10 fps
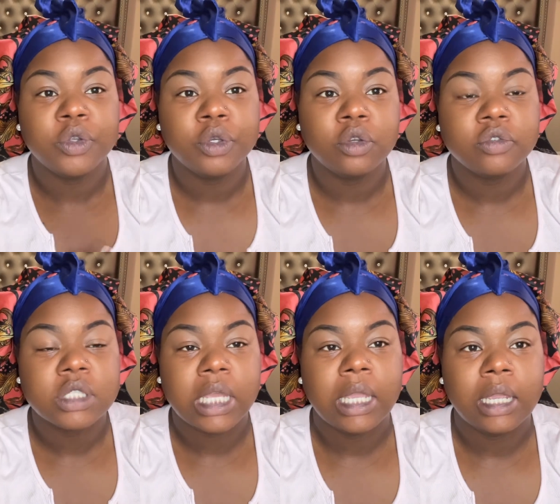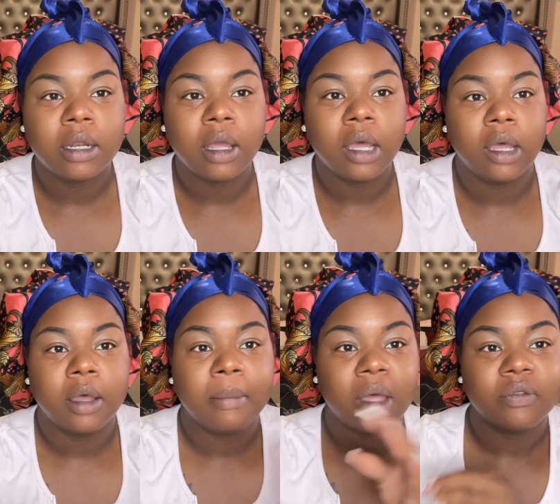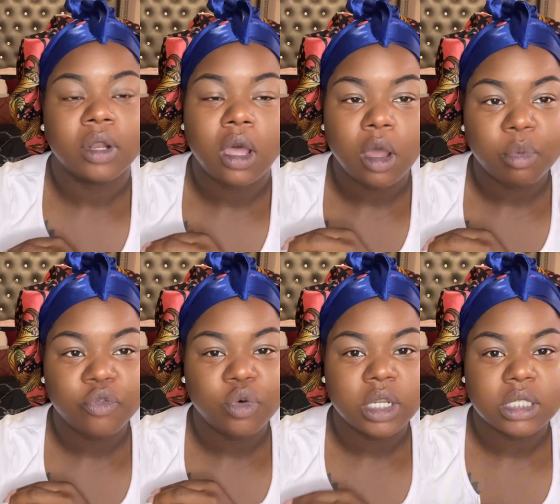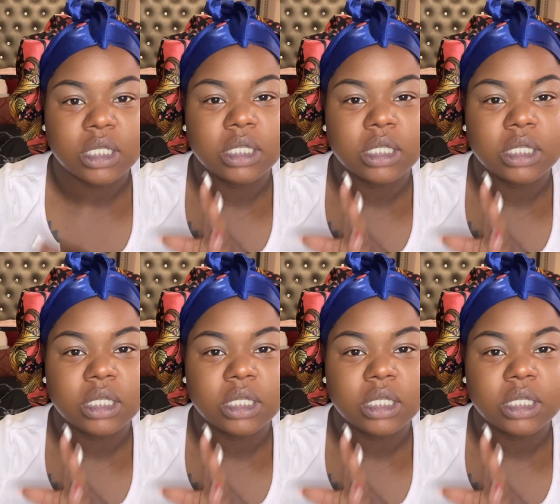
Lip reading: If you've seen my vlog before this,